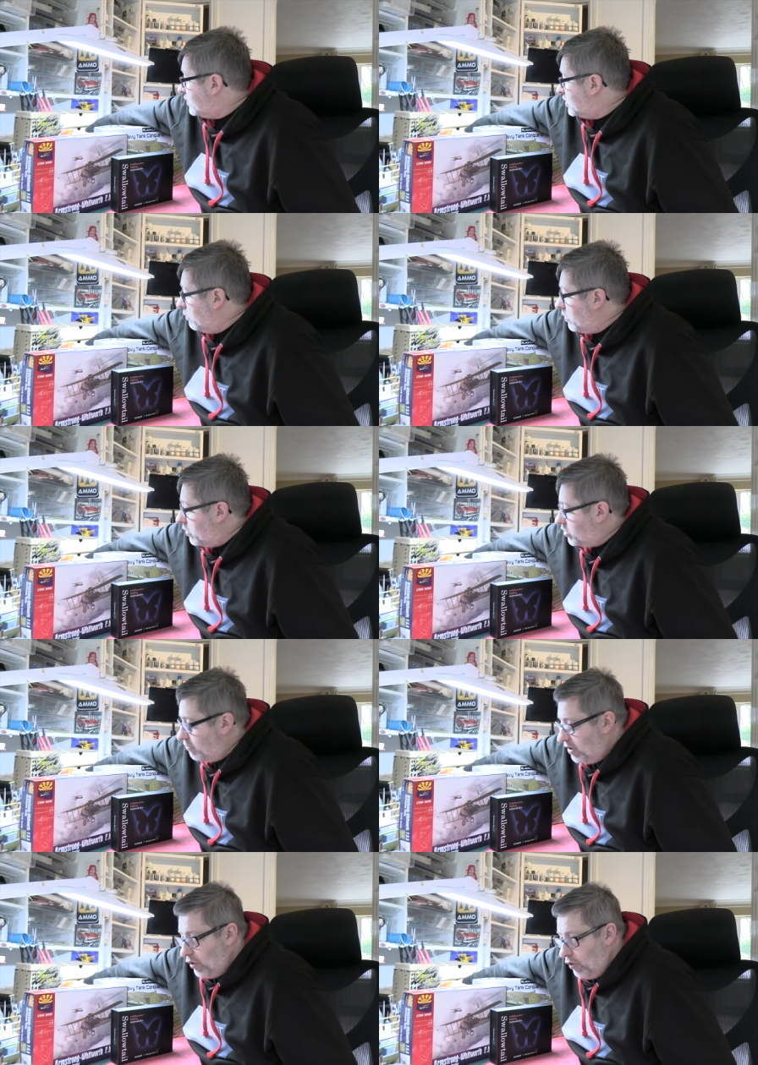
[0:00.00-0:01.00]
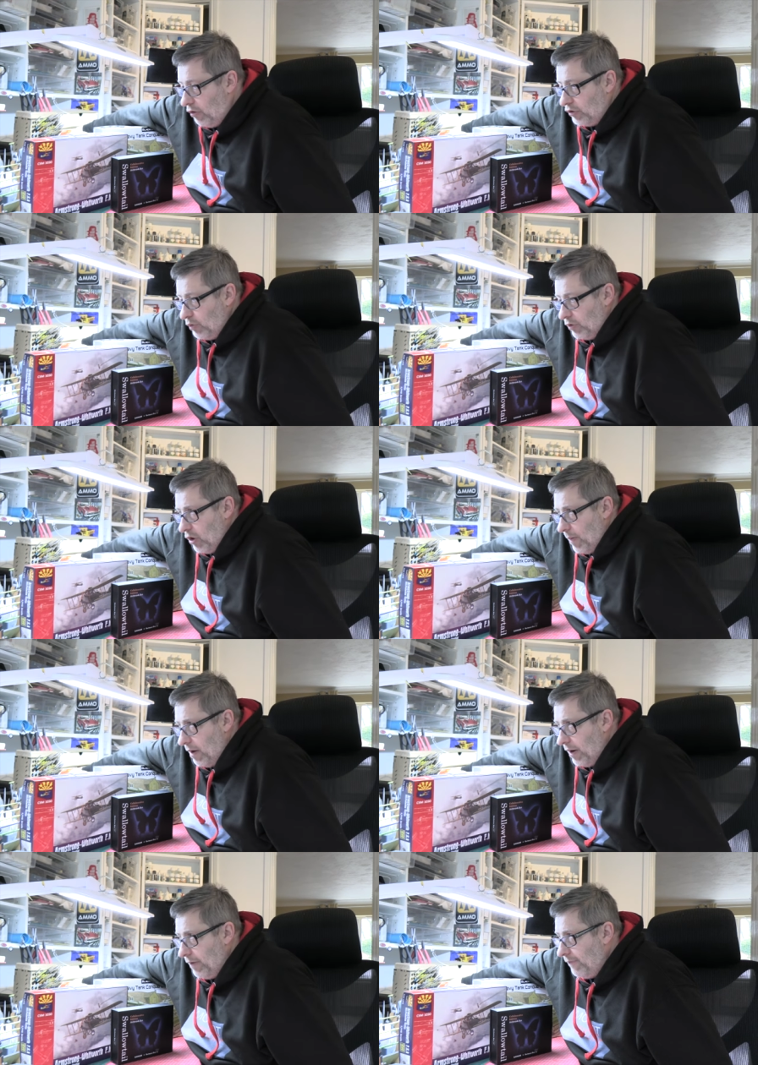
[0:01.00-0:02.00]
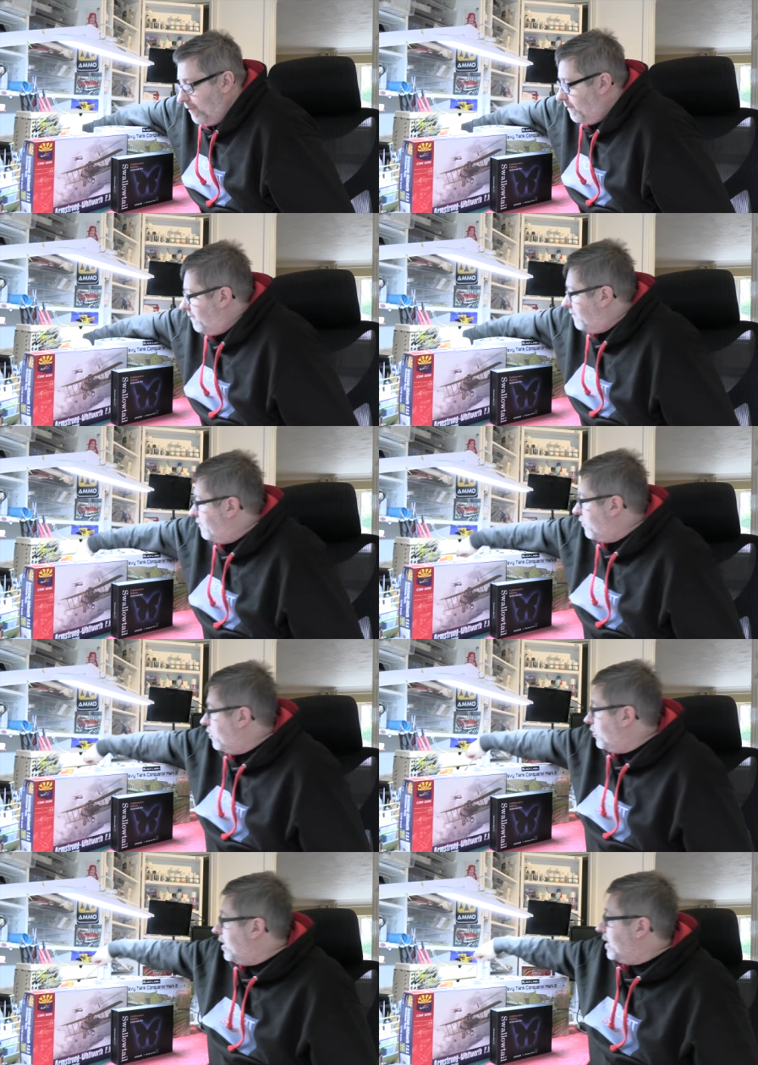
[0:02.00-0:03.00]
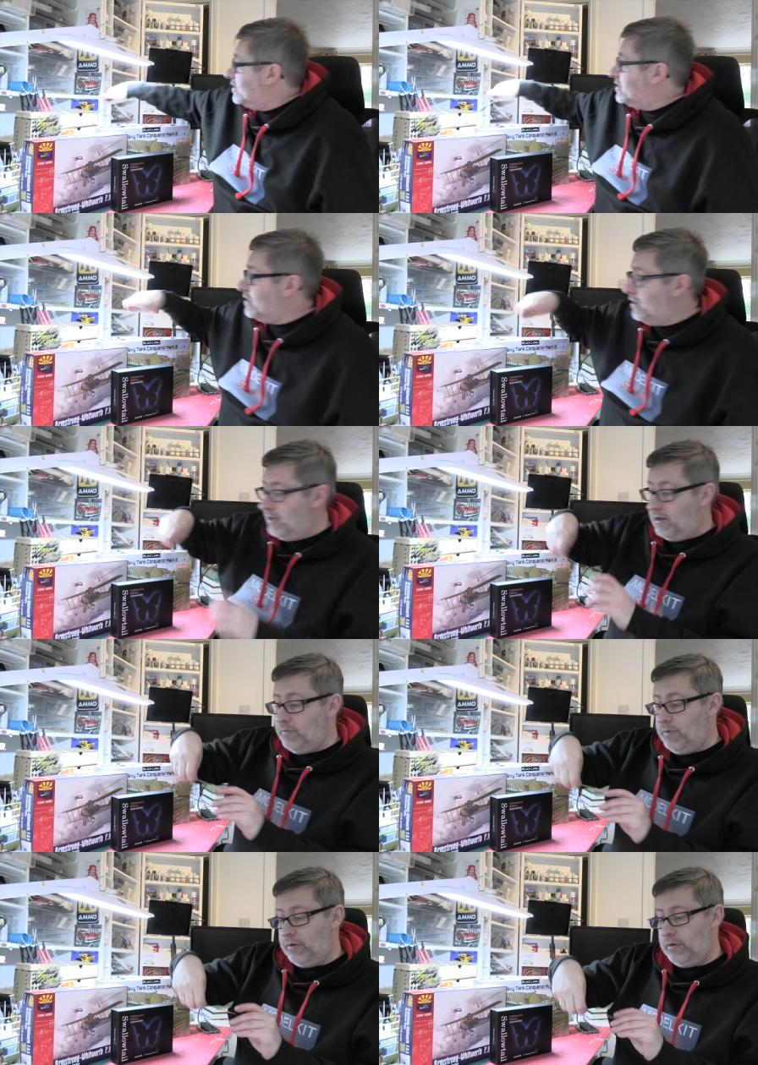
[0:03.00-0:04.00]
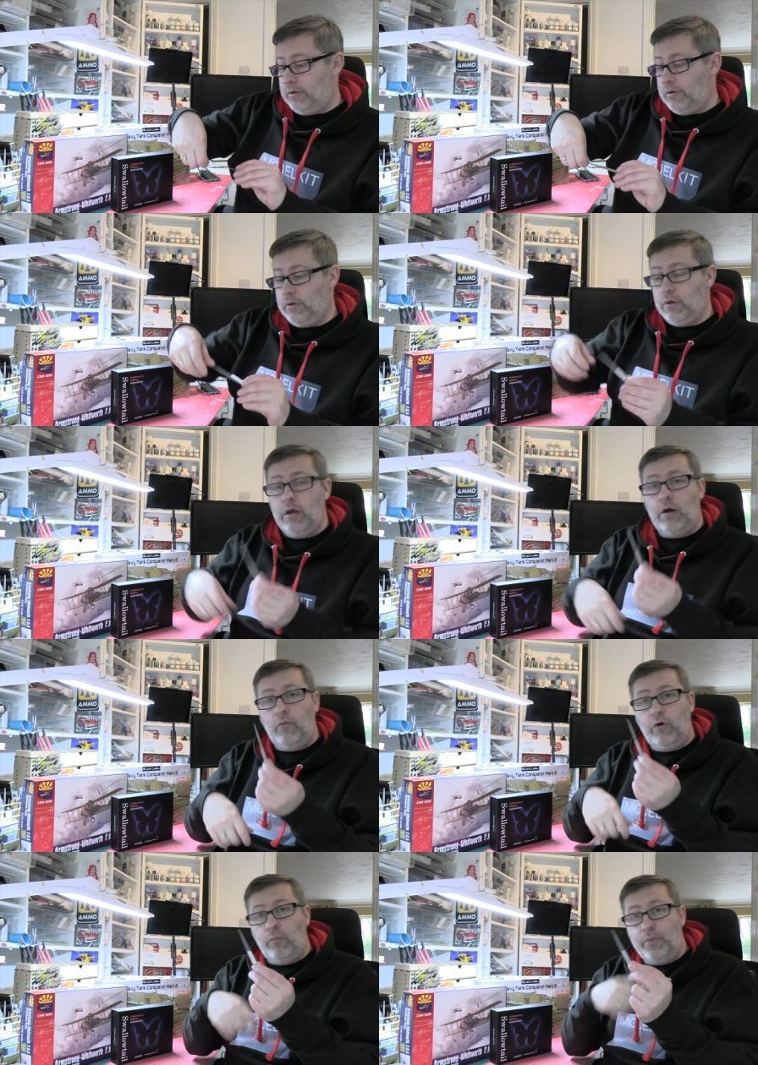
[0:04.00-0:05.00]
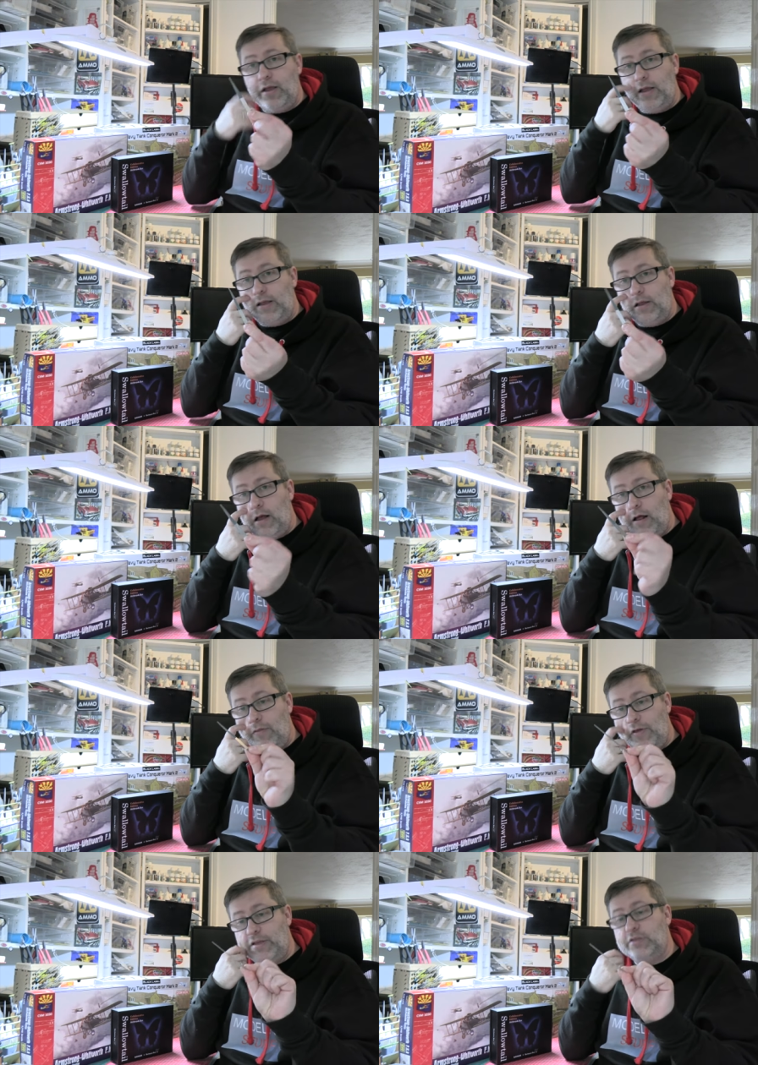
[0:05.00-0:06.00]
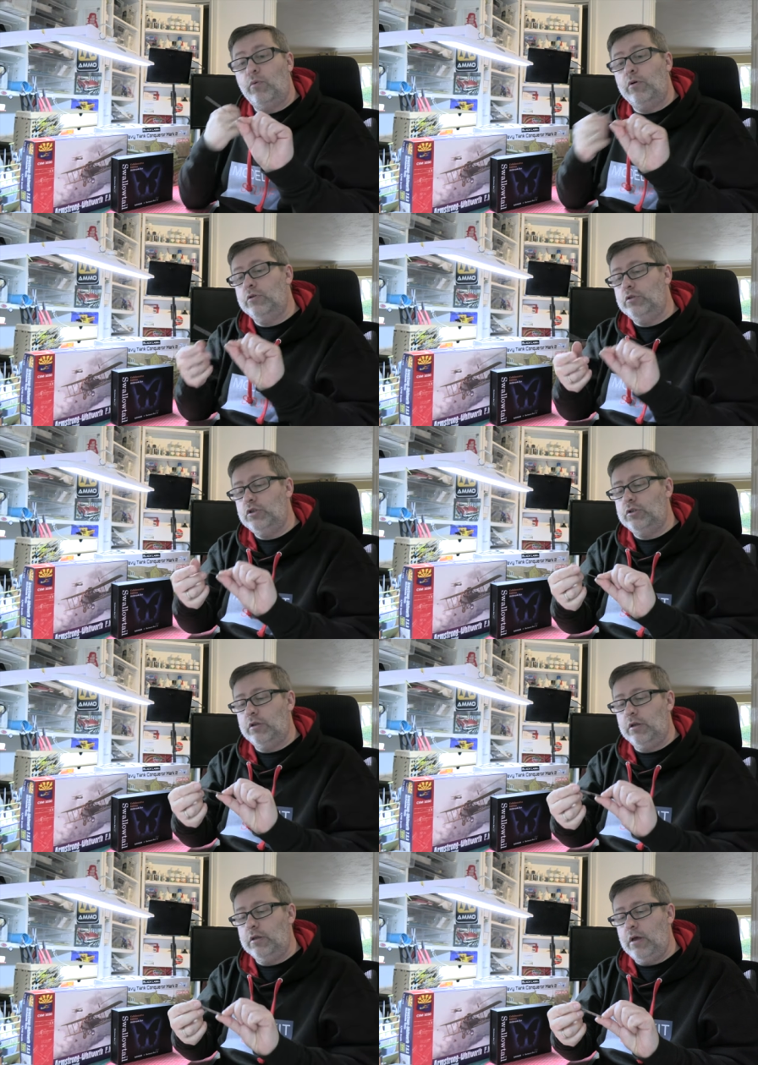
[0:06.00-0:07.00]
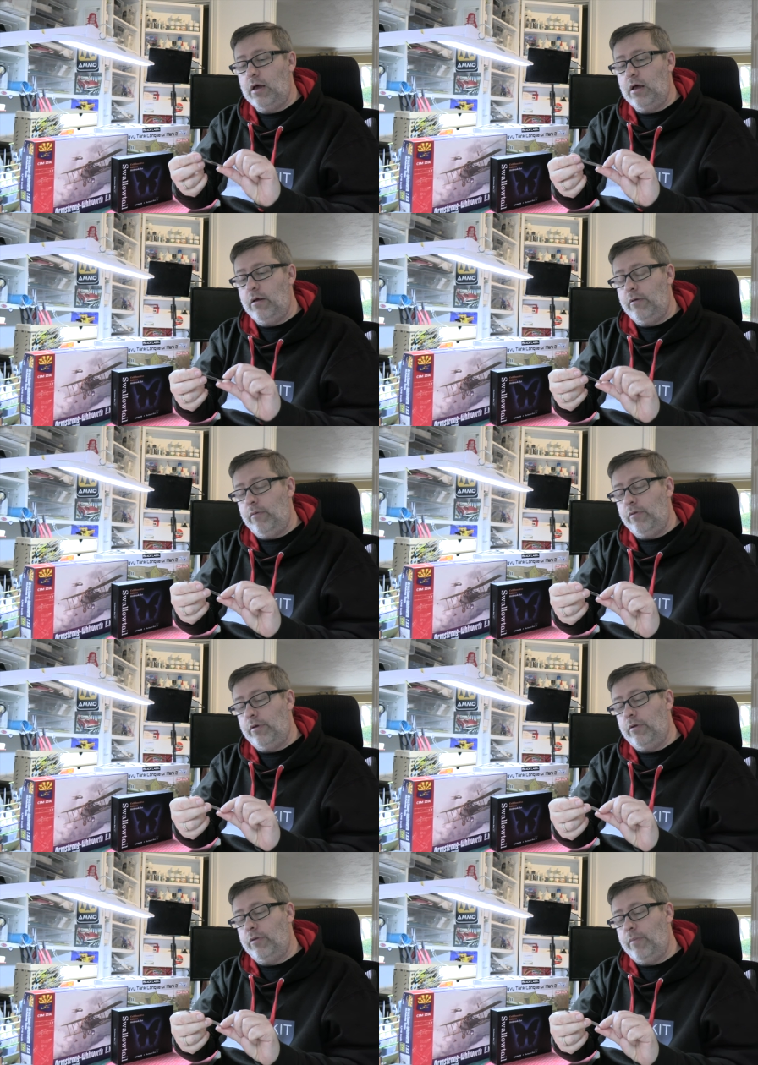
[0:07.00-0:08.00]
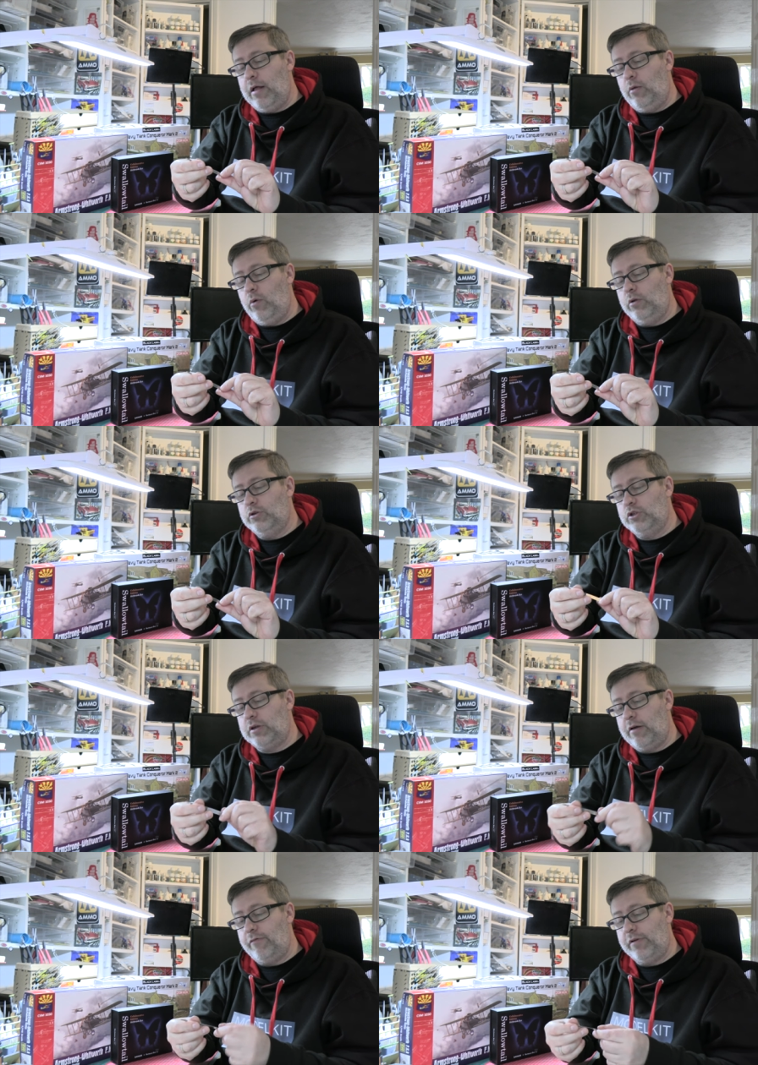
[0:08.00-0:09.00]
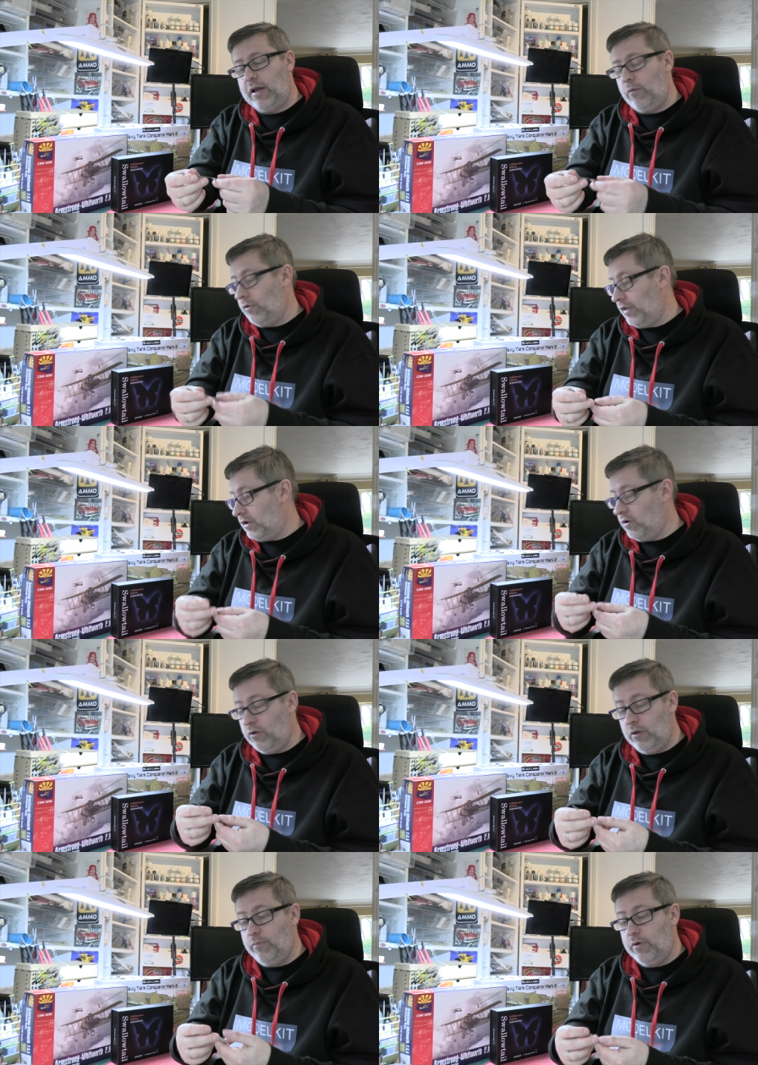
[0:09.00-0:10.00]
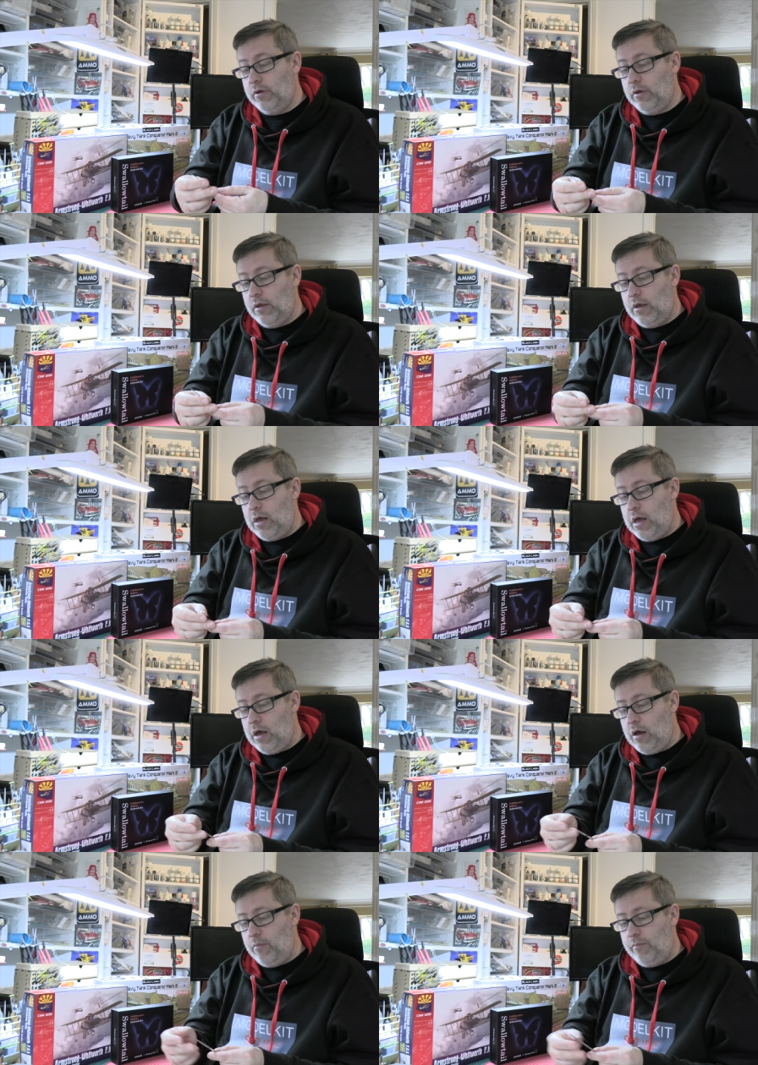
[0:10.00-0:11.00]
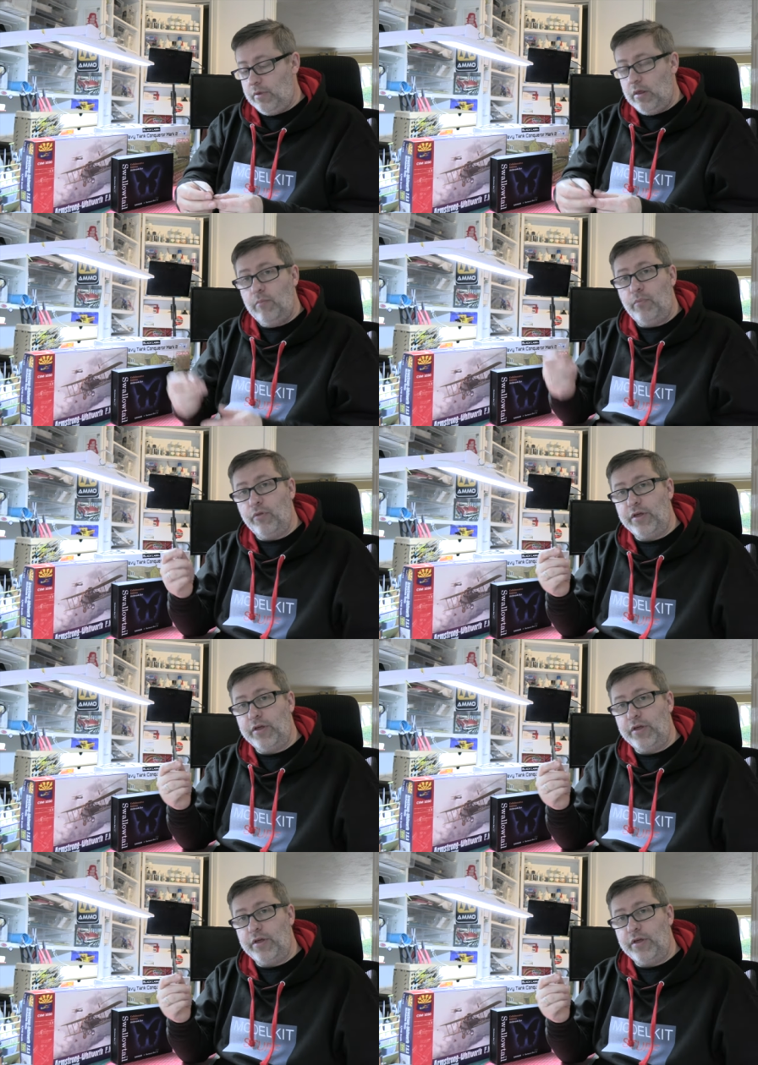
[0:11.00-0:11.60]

I've still got to record, will come out in a fortnight's time will be uh, these ones, the, uh, the, the metal ones. I forget what they call them, um, but